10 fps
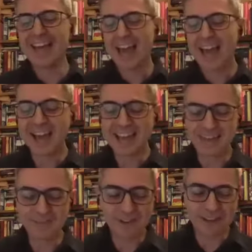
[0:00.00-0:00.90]

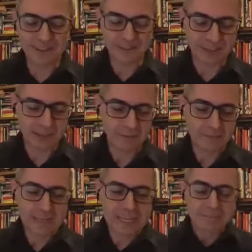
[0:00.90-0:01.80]
a funny thing.
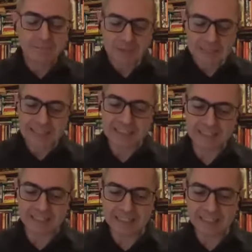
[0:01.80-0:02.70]
But
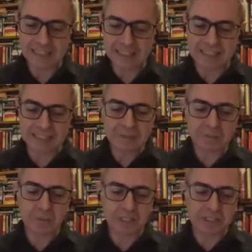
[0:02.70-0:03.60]
the term
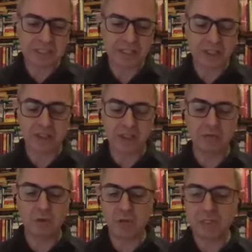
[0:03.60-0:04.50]

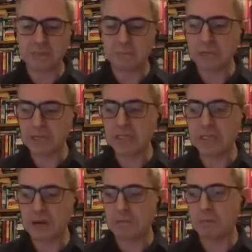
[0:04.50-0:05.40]
post-digital was picked
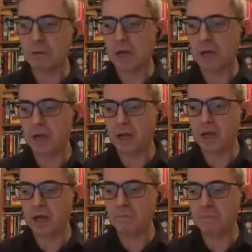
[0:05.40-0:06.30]
up
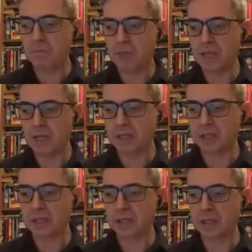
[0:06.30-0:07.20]

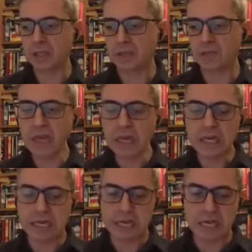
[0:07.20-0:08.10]
actually
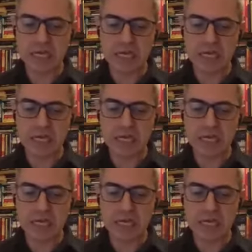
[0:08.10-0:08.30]
thinking